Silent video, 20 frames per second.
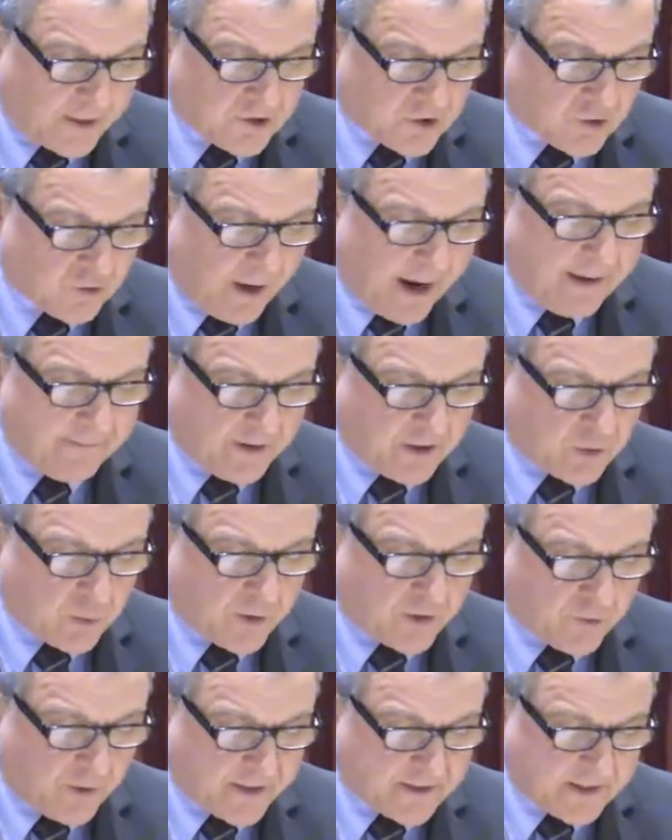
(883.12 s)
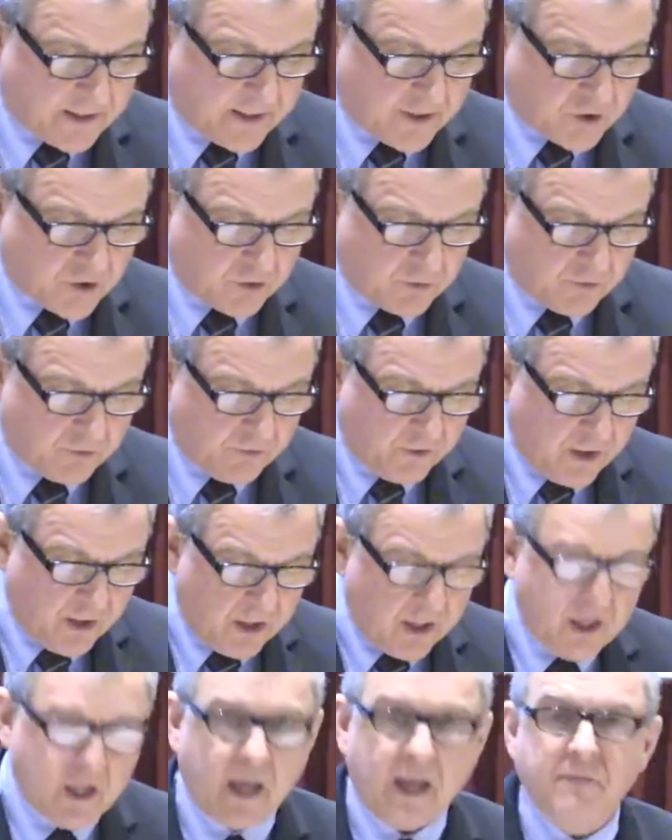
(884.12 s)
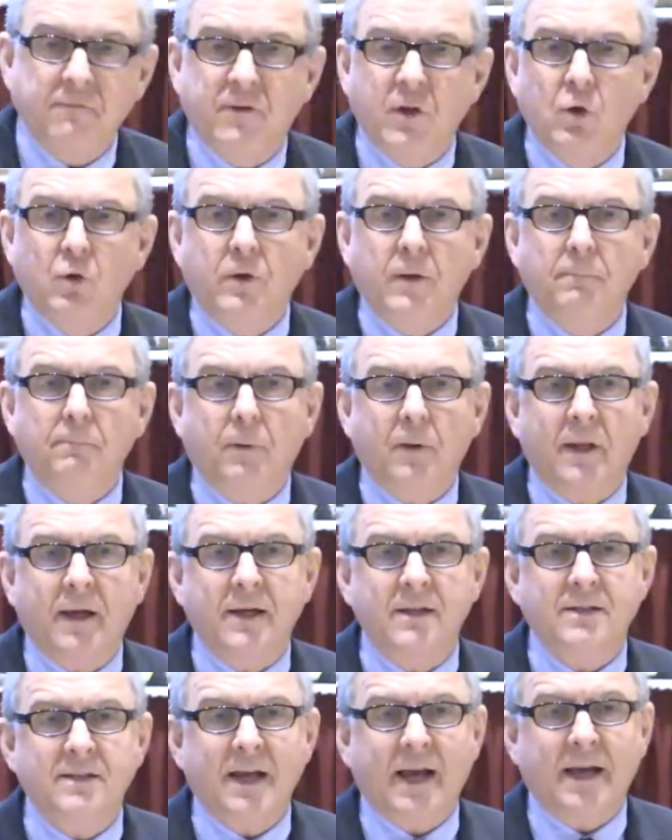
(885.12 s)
are striving to address issues and view complaints